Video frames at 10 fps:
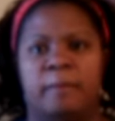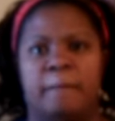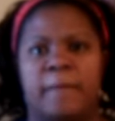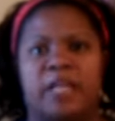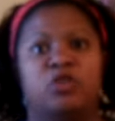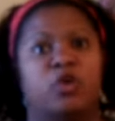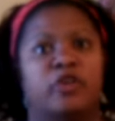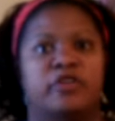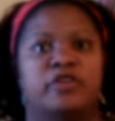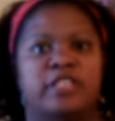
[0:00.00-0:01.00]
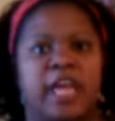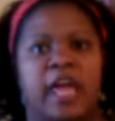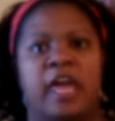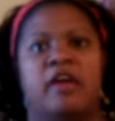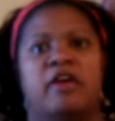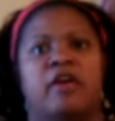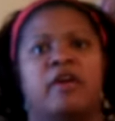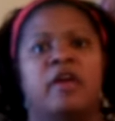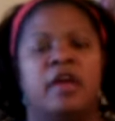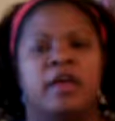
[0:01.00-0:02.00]
my daughter's
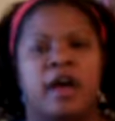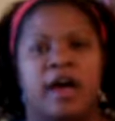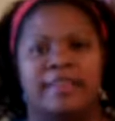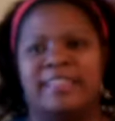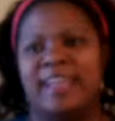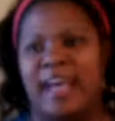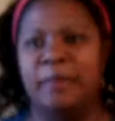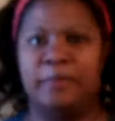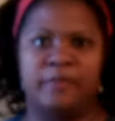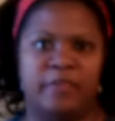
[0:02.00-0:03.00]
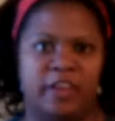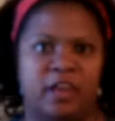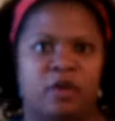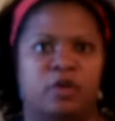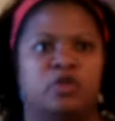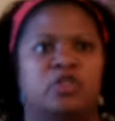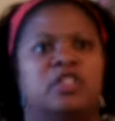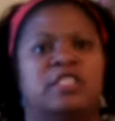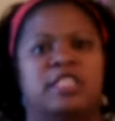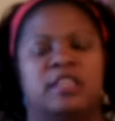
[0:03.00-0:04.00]
hair type video
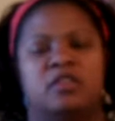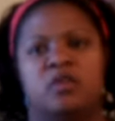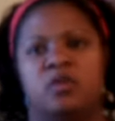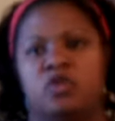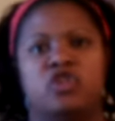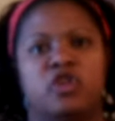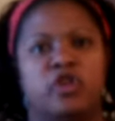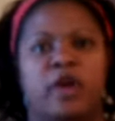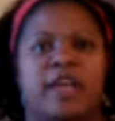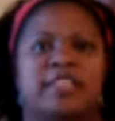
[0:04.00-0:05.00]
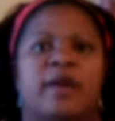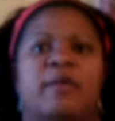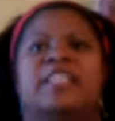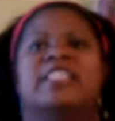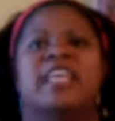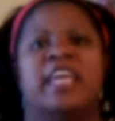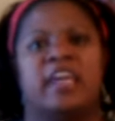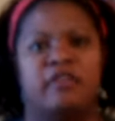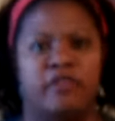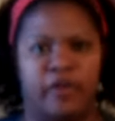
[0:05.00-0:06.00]
to show you guys how I take
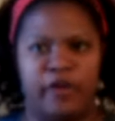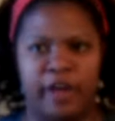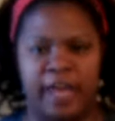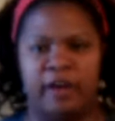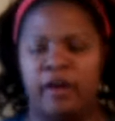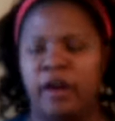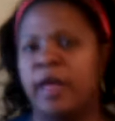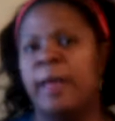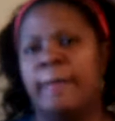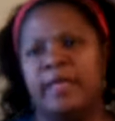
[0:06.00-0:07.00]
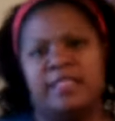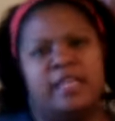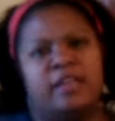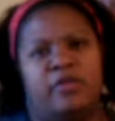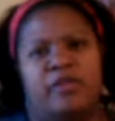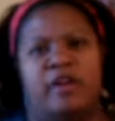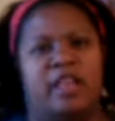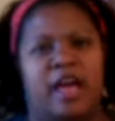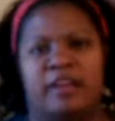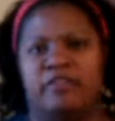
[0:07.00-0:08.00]
care of her hair, because I know there are
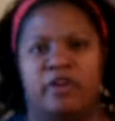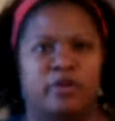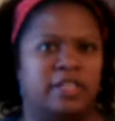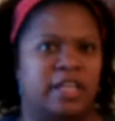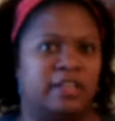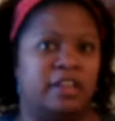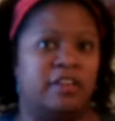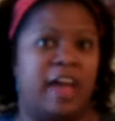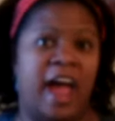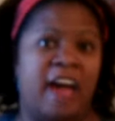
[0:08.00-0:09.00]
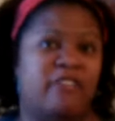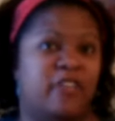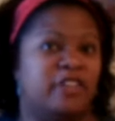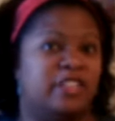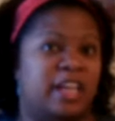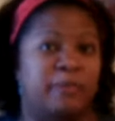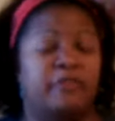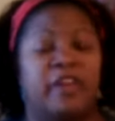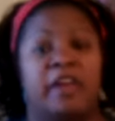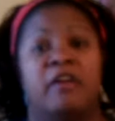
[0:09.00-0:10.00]
a lot of girls out there that have her type
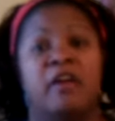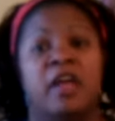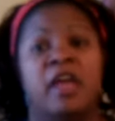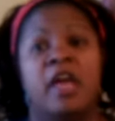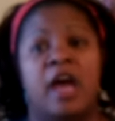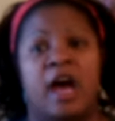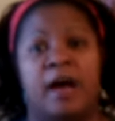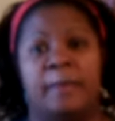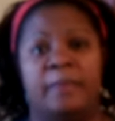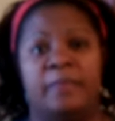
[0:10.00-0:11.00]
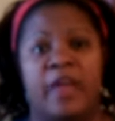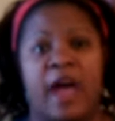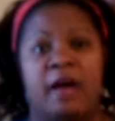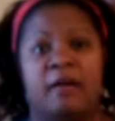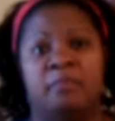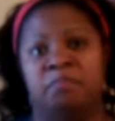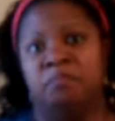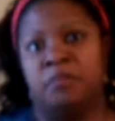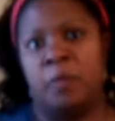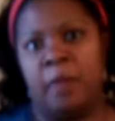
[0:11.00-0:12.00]
of hair that
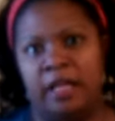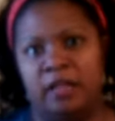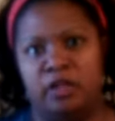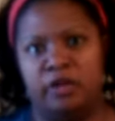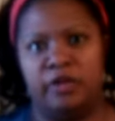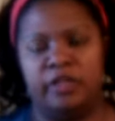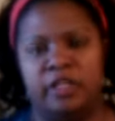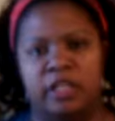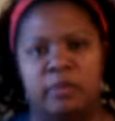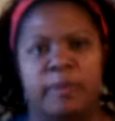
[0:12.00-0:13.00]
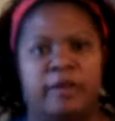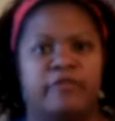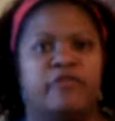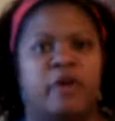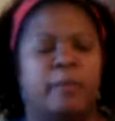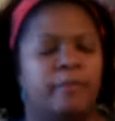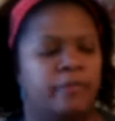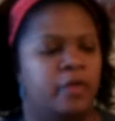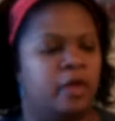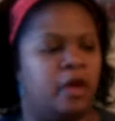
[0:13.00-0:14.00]
might learn a little bit
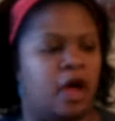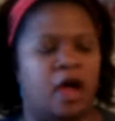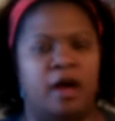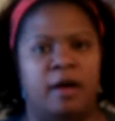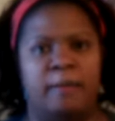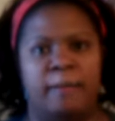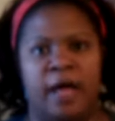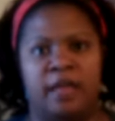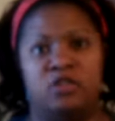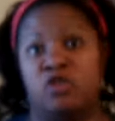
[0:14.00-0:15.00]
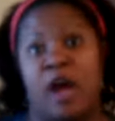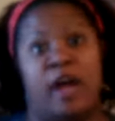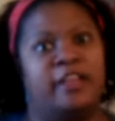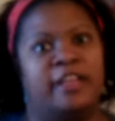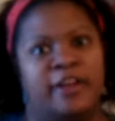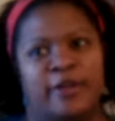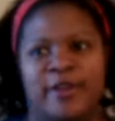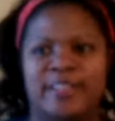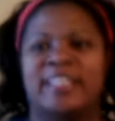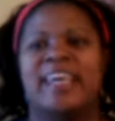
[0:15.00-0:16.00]
from my trial and
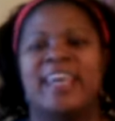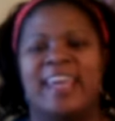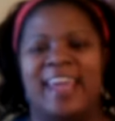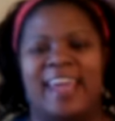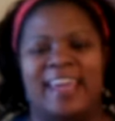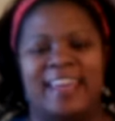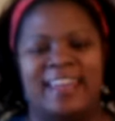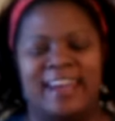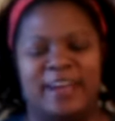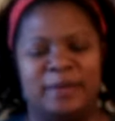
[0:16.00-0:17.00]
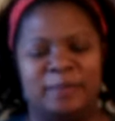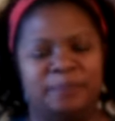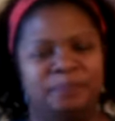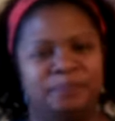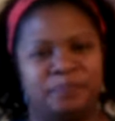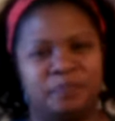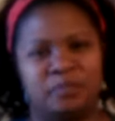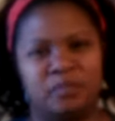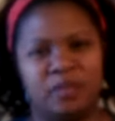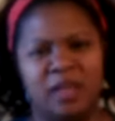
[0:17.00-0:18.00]
errors. And
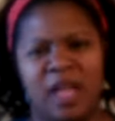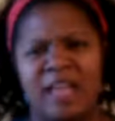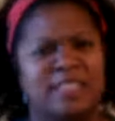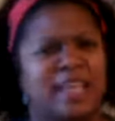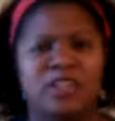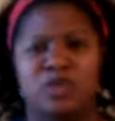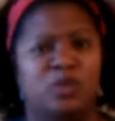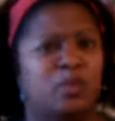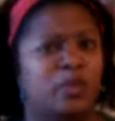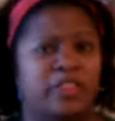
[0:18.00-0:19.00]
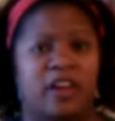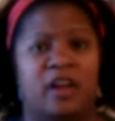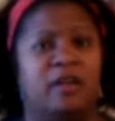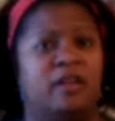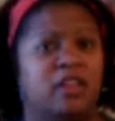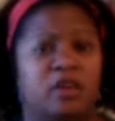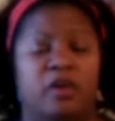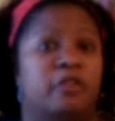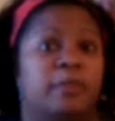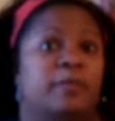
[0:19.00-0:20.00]
as I do with
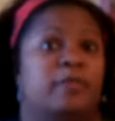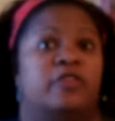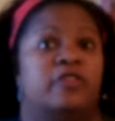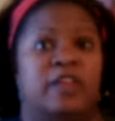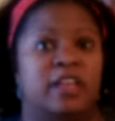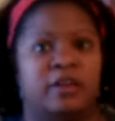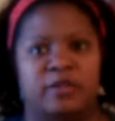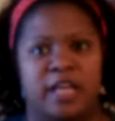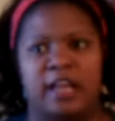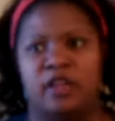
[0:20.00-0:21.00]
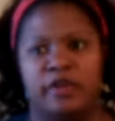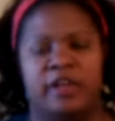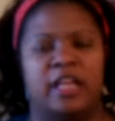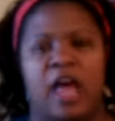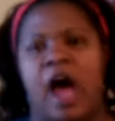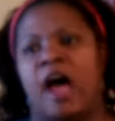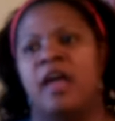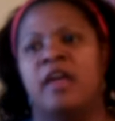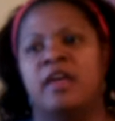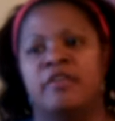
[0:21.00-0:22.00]
other people's videos, I learn a lot
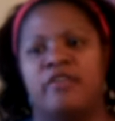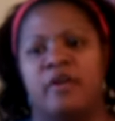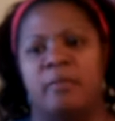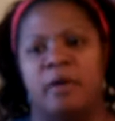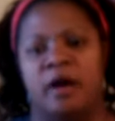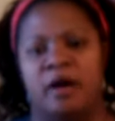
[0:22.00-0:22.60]
from